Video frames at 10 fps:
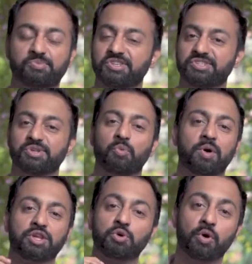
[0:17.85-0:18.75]
person,
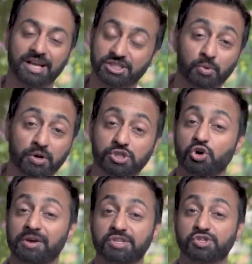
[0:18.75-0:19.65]
whether you actually want to
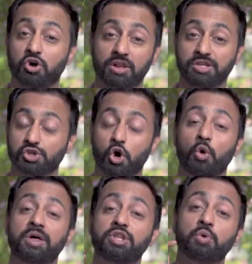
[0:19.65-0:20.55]
join this college,
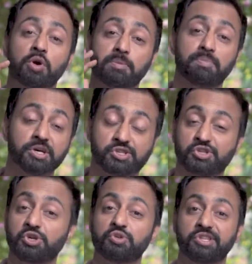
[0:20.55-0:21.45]
or whether you want to
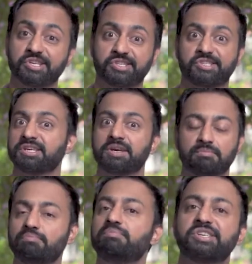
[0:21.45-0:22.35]
pursue this
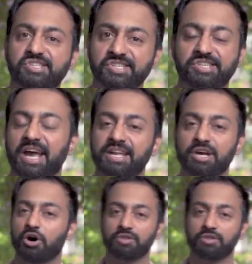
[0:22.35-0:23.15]
business idea or